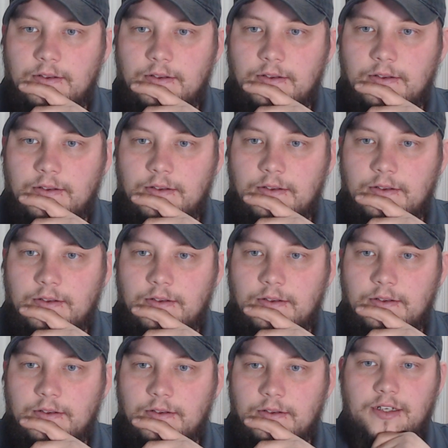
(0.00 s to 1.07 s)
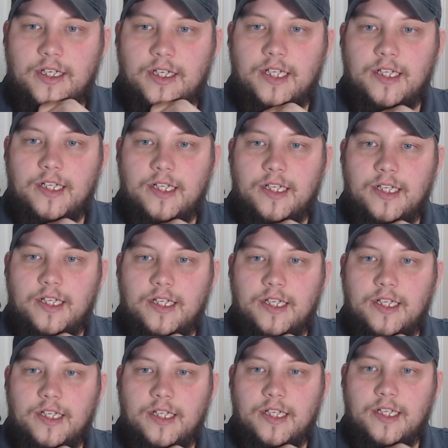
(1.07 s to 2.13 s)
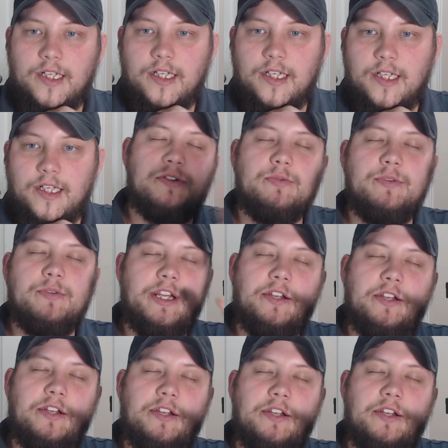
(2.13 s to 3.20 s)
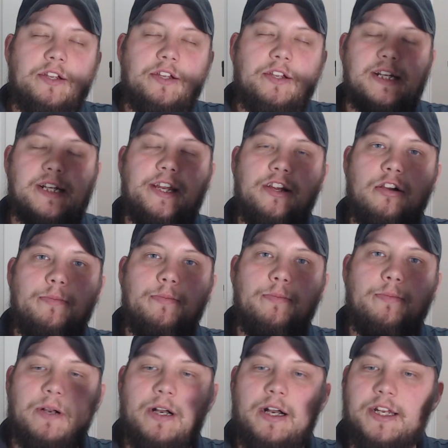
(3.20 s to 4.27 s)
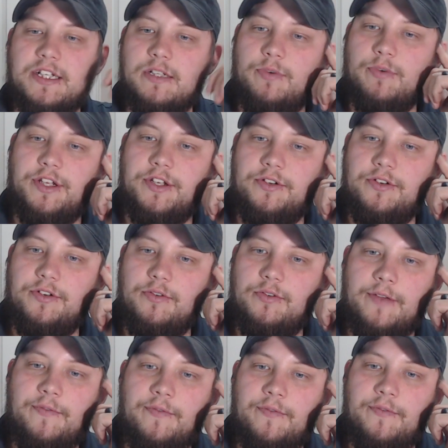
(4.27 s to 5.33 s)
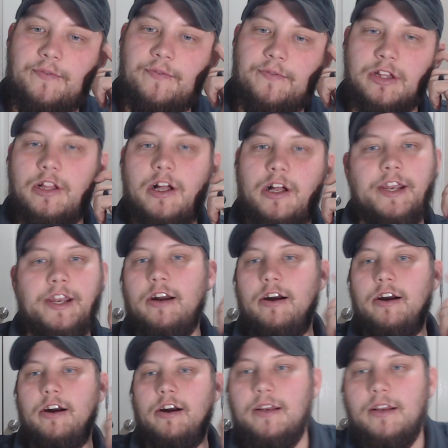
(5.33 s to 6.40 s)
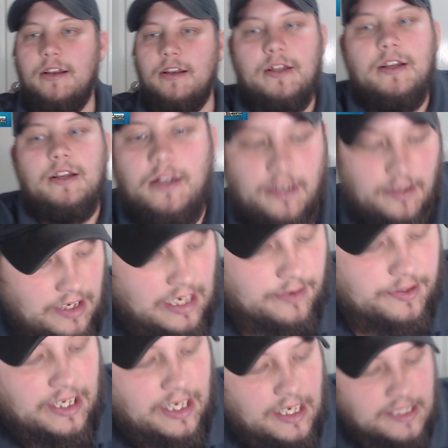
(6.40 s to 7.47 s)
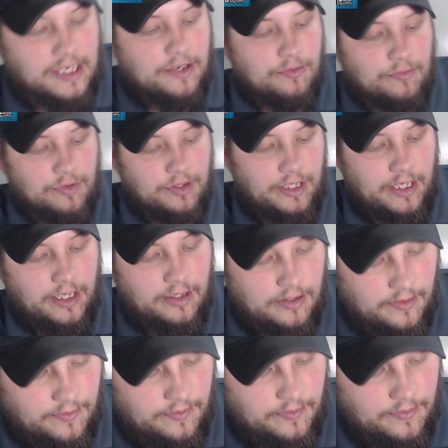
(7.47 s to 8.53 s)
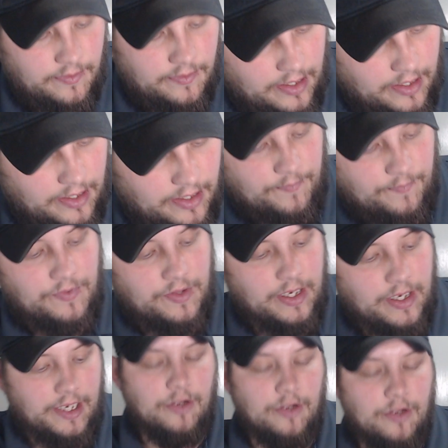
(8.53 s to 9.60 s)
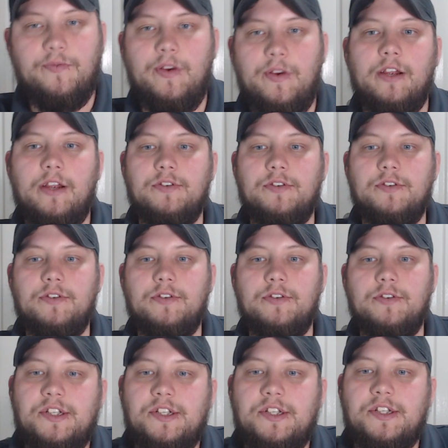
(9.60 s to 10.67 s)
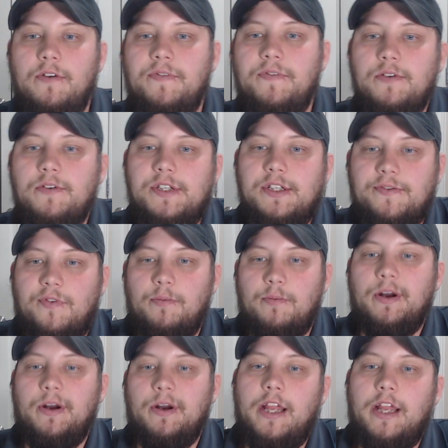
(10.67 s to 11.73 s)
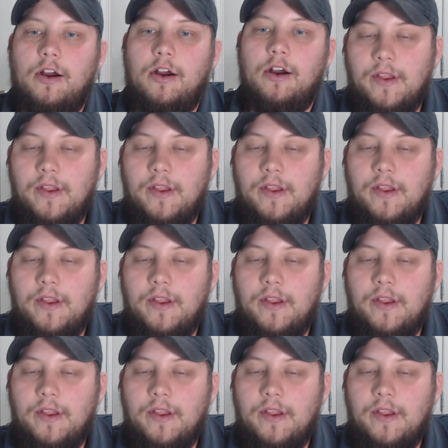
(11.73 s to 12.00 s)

But that was one of the most ridiculous things I had to go back behind someone and do, and I've dealt with a lot now. I mean, nowadays I don't really diagnose vehicles. I just install fuses for money now.